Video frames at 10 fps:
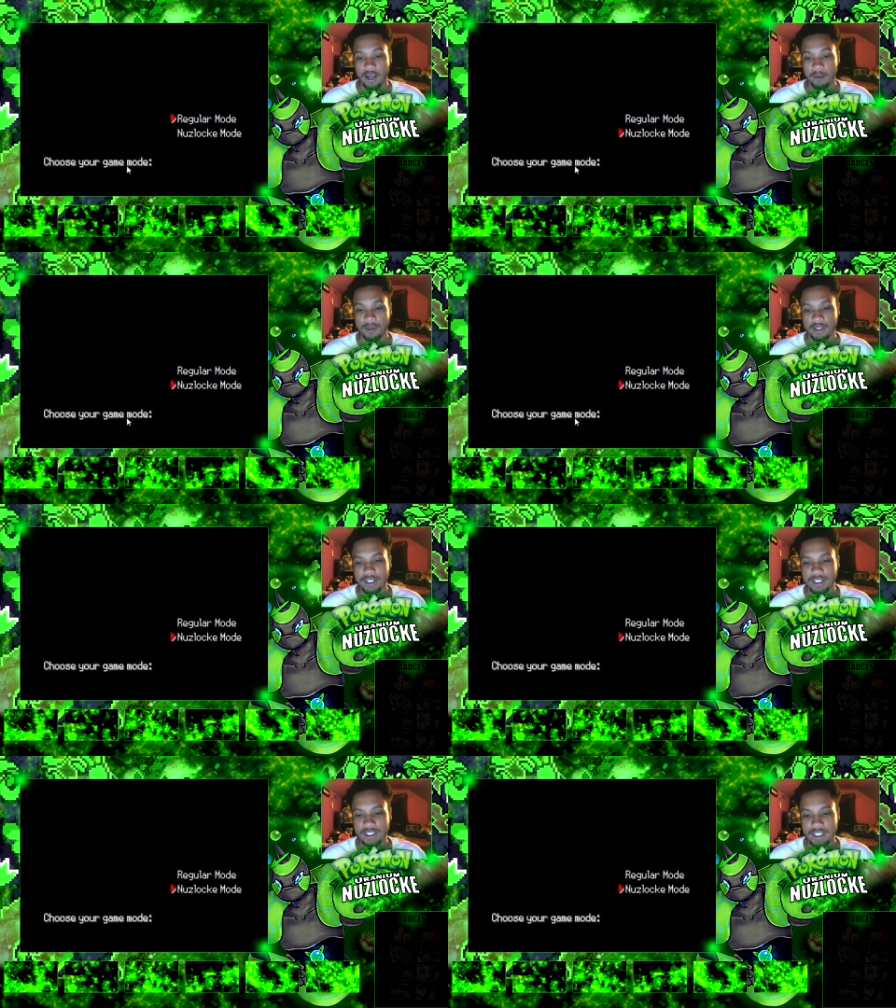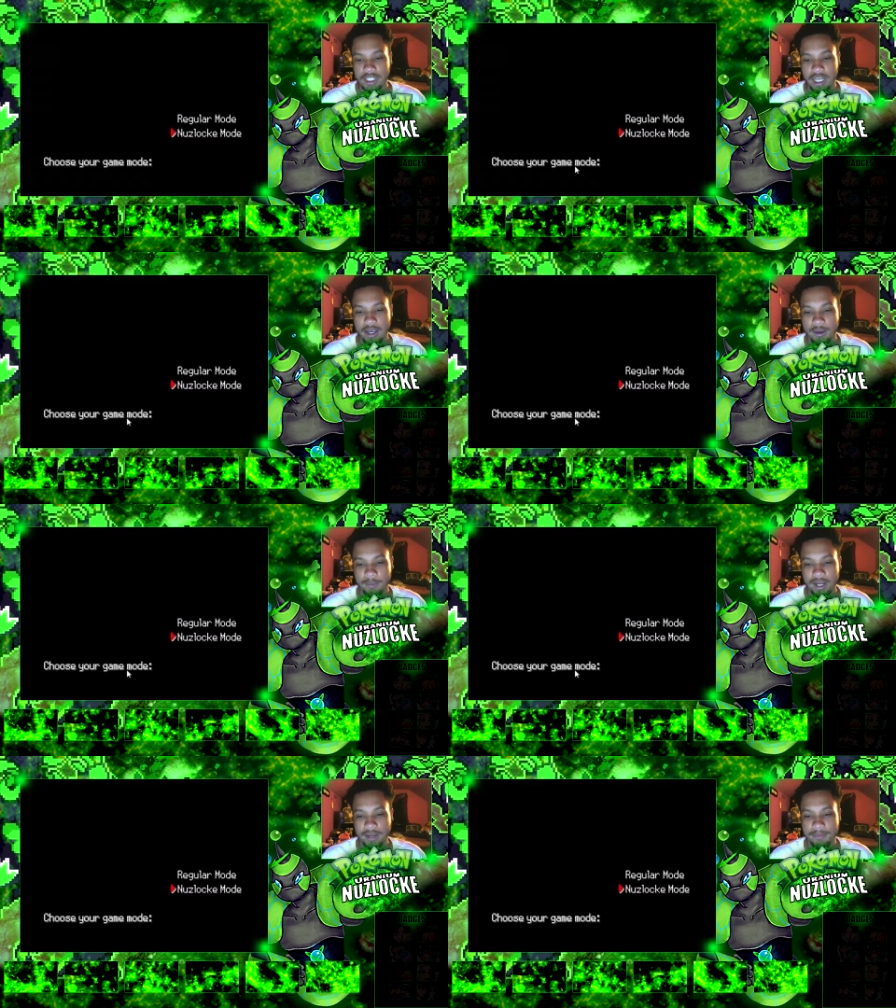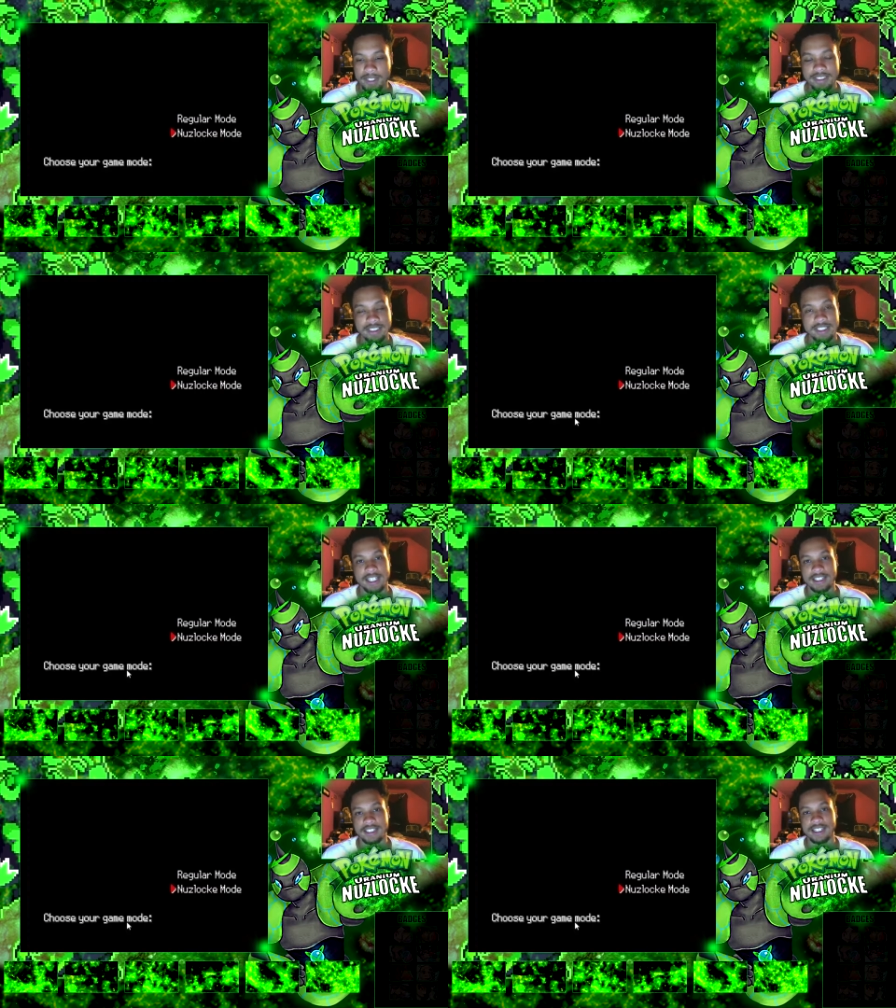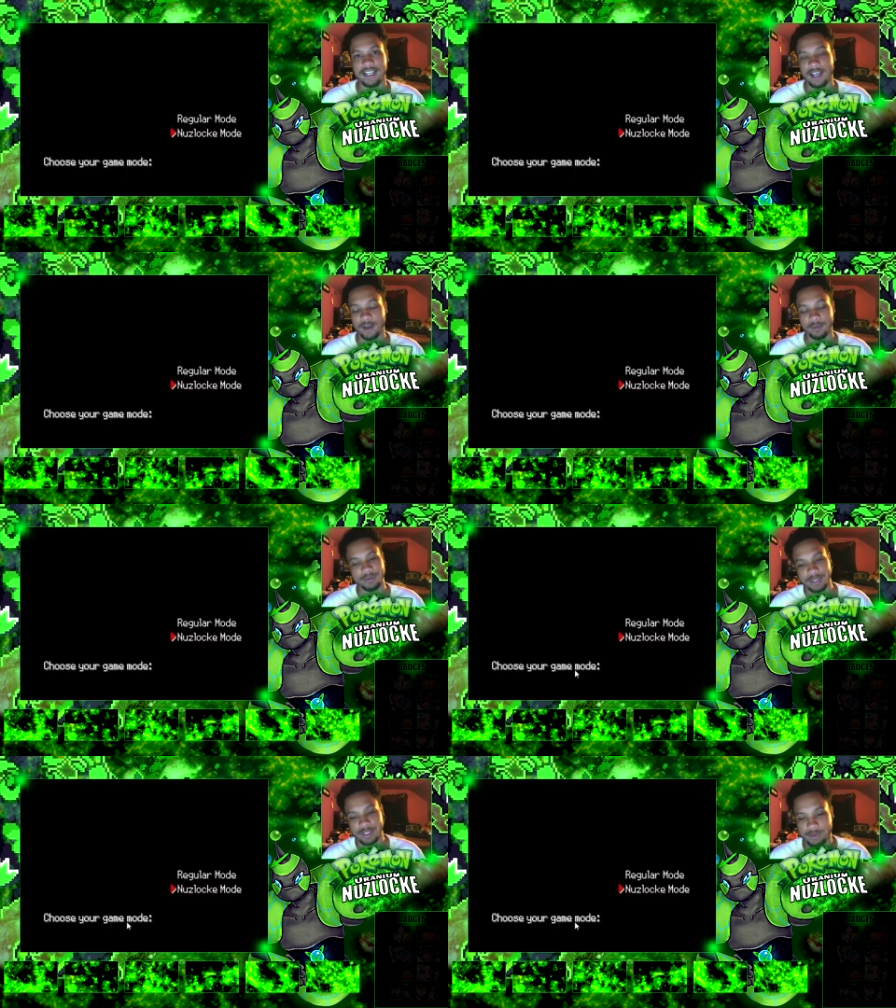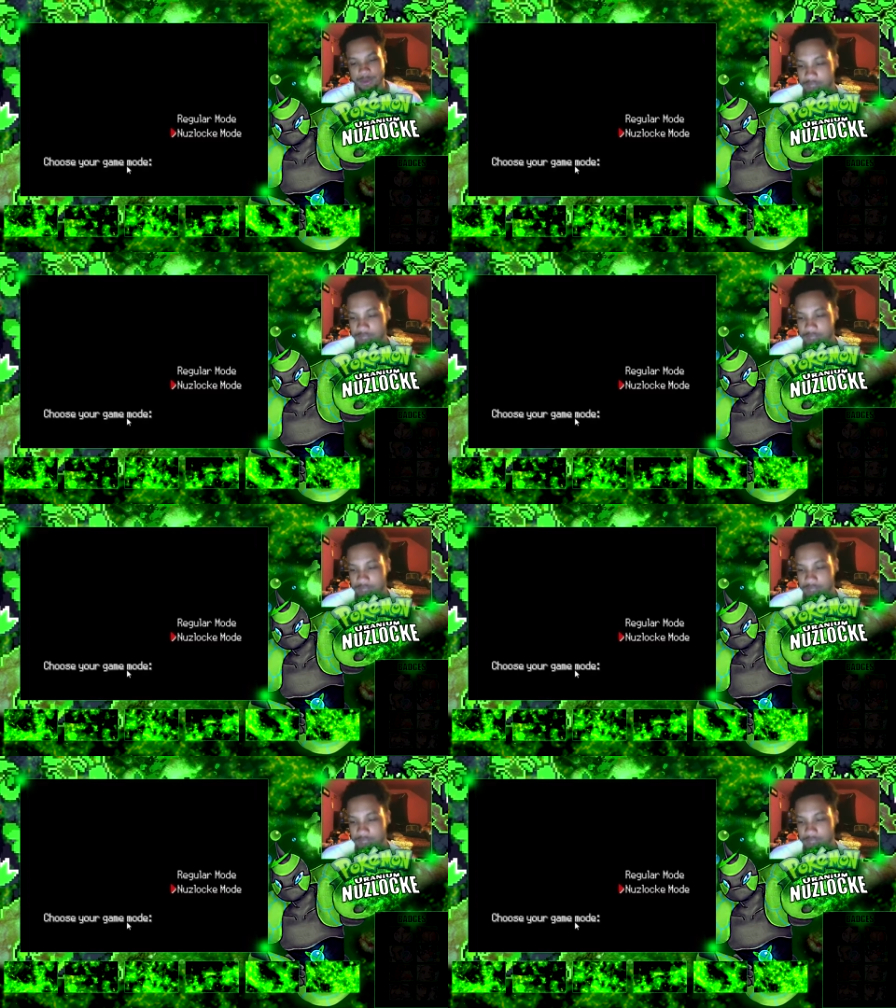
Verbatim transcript: But luckily, my amazing lady helped me through it,